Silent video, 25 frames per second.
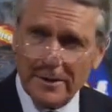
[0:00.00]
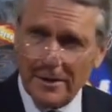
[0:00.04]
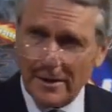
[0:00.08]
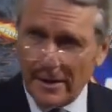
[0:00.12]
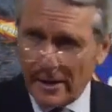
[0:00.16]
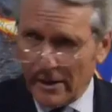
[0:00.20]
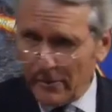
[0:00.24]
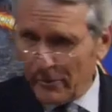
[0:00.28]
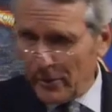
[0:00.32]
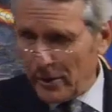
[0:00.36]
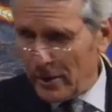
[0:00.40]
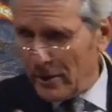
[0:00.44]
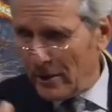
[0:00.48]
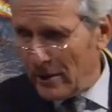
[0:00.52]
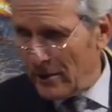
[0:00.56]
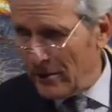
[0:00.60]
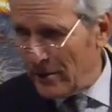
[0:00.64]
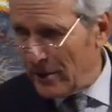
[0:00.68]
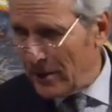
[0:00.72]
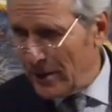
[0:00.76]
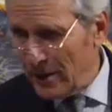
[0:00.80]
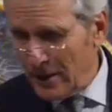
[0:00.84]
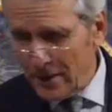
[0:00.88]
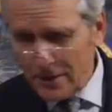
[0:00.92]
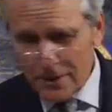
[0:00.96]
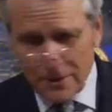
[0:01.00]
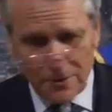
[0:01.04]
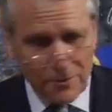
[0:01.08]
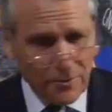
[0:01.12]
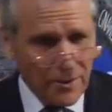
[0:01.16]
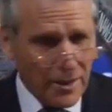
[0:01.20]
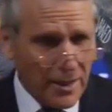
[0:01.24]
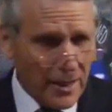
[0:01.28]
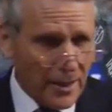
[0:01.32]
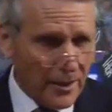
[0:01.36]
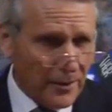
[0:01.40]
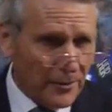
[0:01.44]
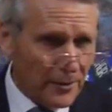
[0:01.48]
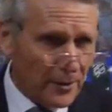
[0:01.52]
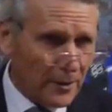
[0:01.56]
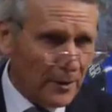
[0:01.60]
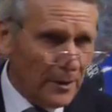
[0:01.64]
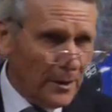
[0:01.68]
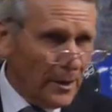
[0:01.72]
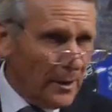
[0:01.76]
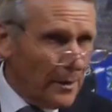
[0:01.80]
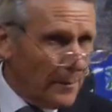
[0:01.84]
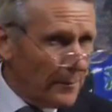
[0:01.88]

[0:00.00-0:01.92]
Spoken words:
And there we know the history, how the